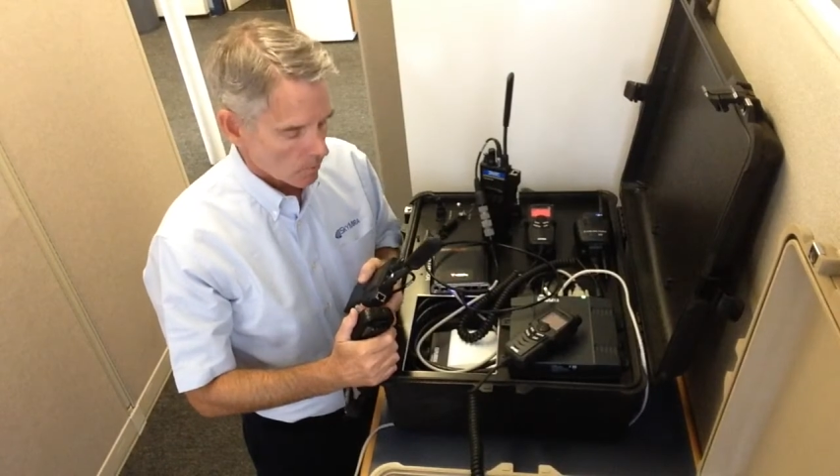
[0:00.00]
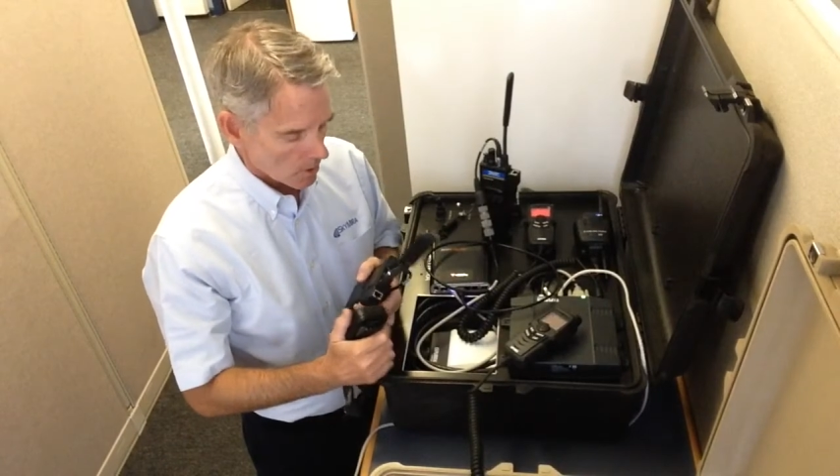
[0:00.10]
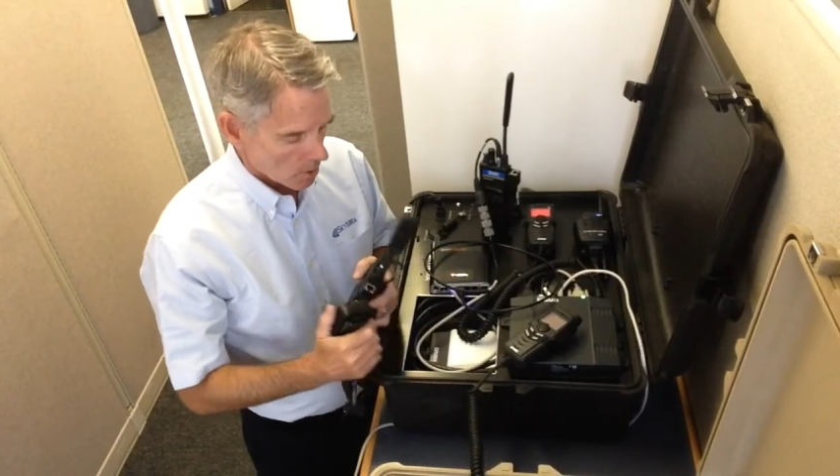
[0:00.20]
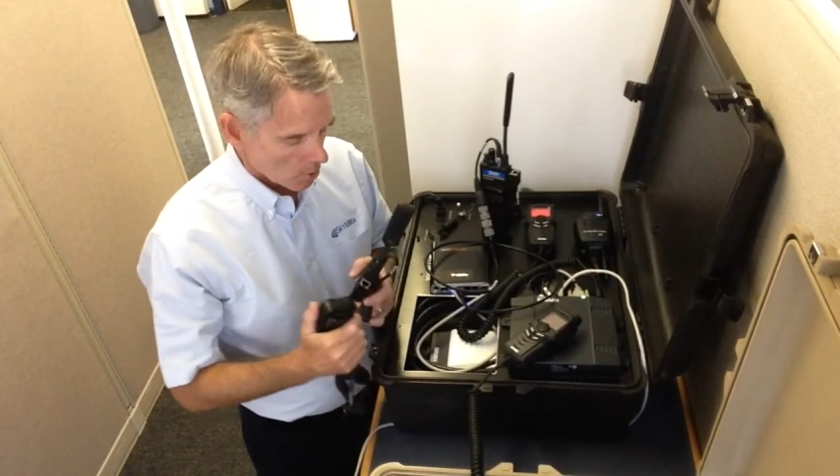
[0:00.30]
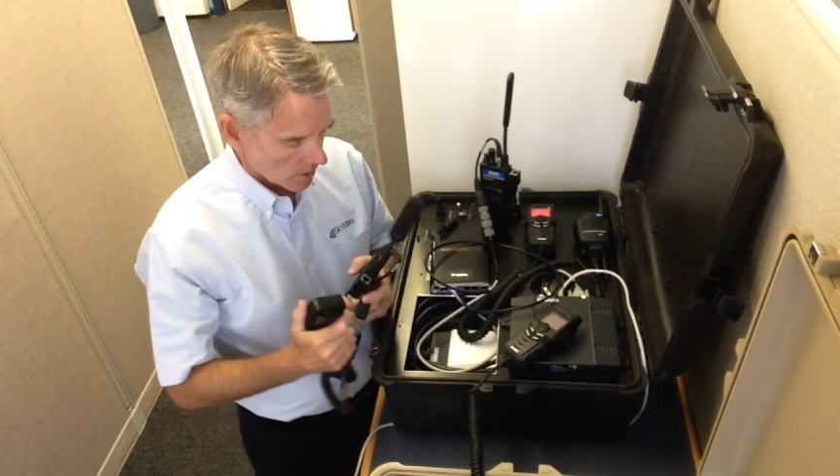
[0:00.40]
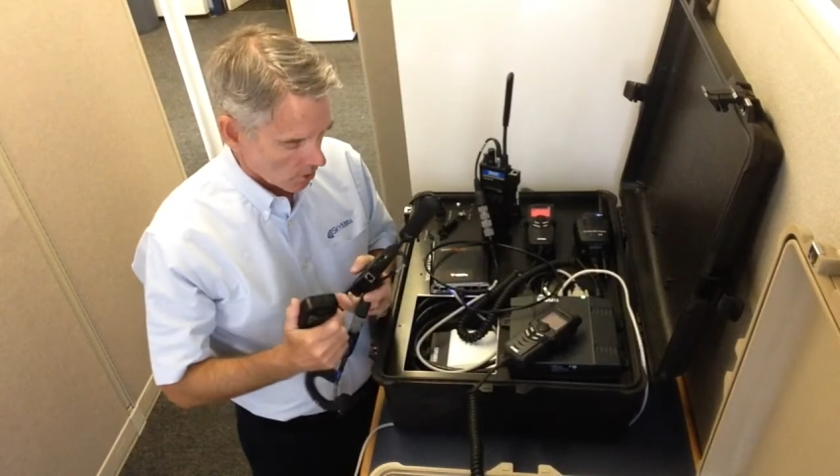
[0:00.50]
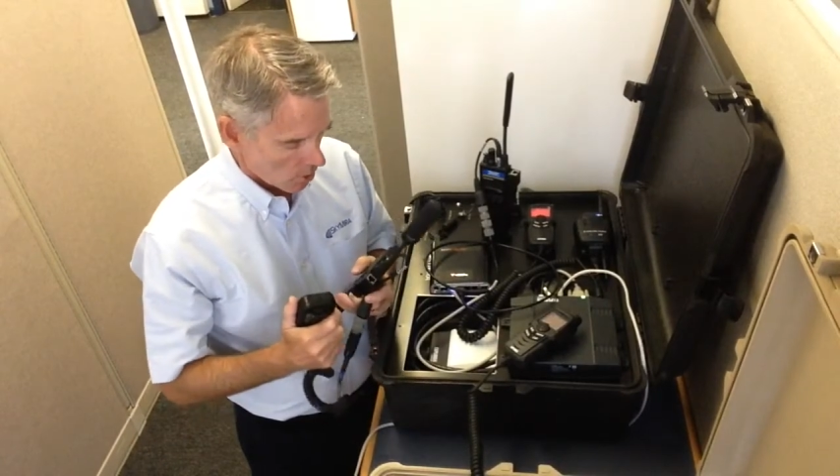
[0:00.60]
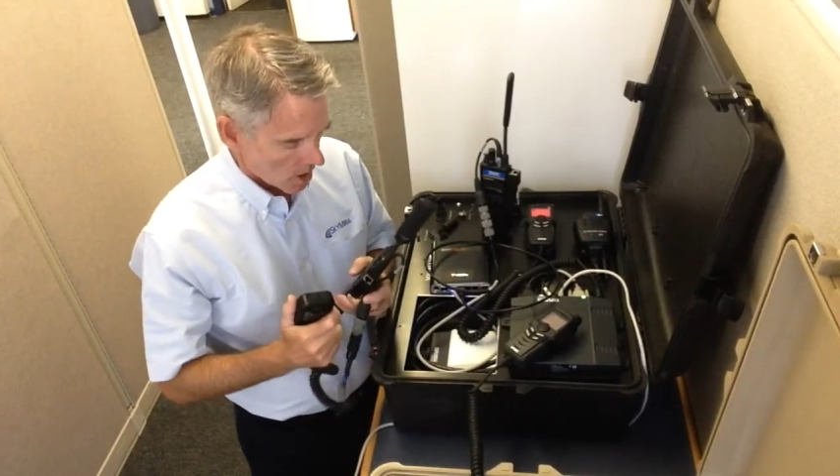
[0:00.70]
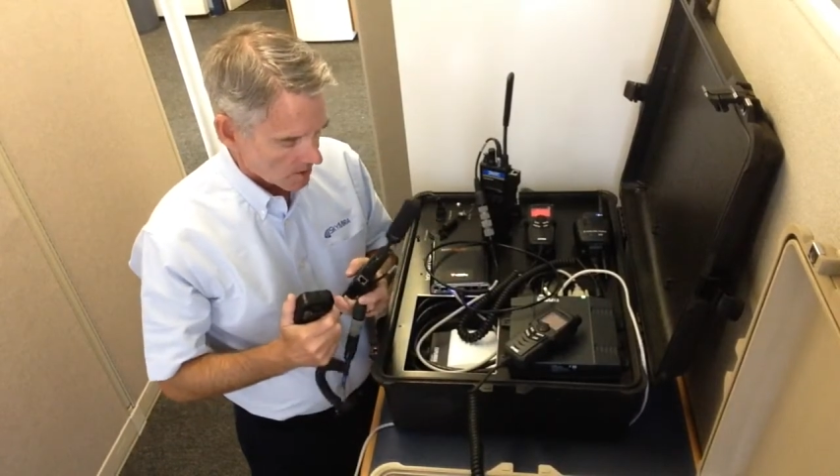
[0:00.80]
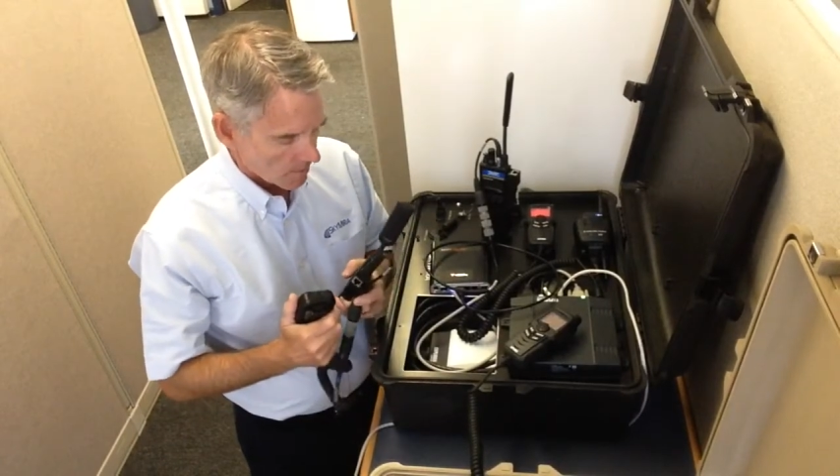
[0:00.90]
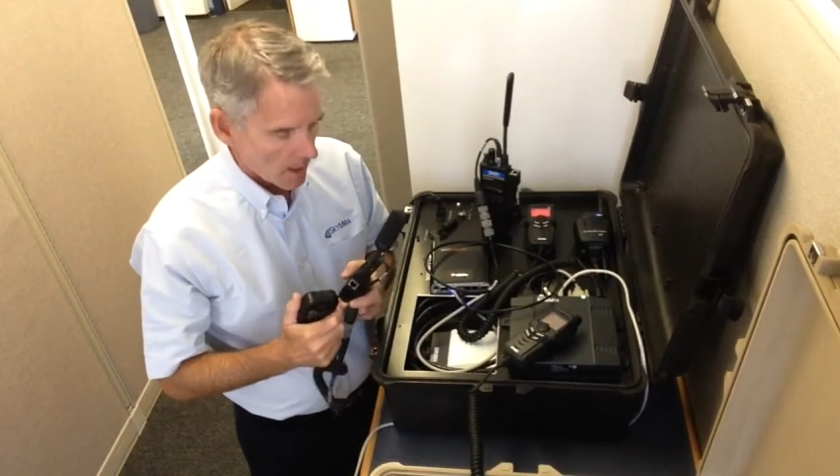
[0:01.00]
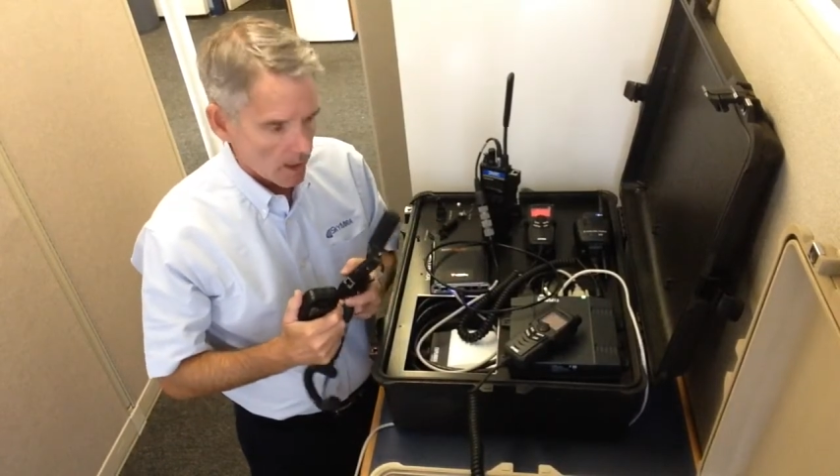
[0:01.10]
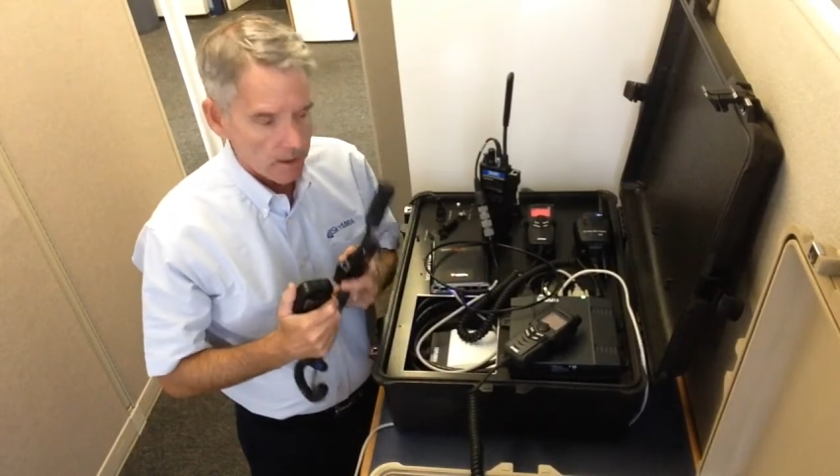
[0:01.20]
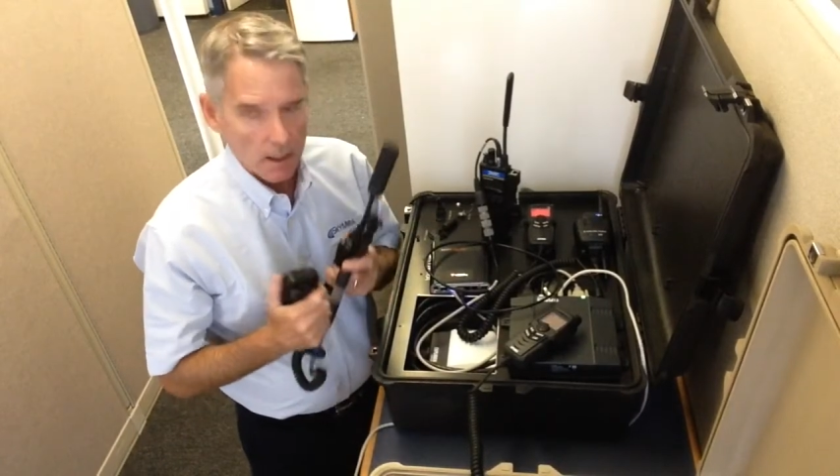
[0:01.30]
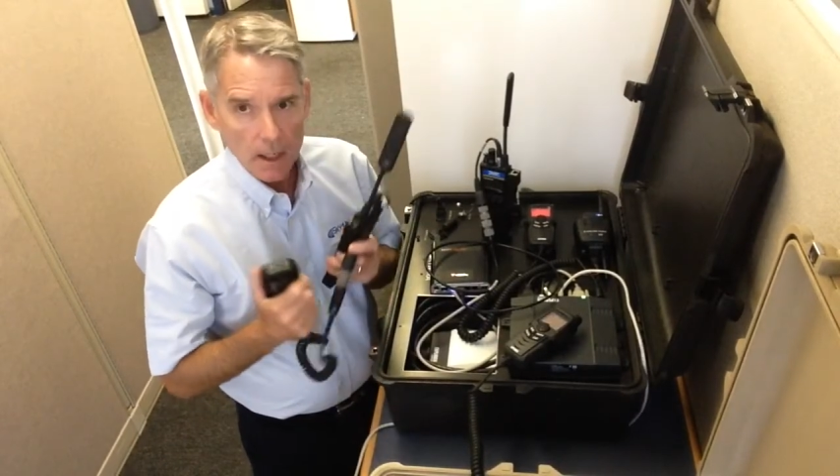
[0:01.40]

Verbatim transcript: we're going to crossband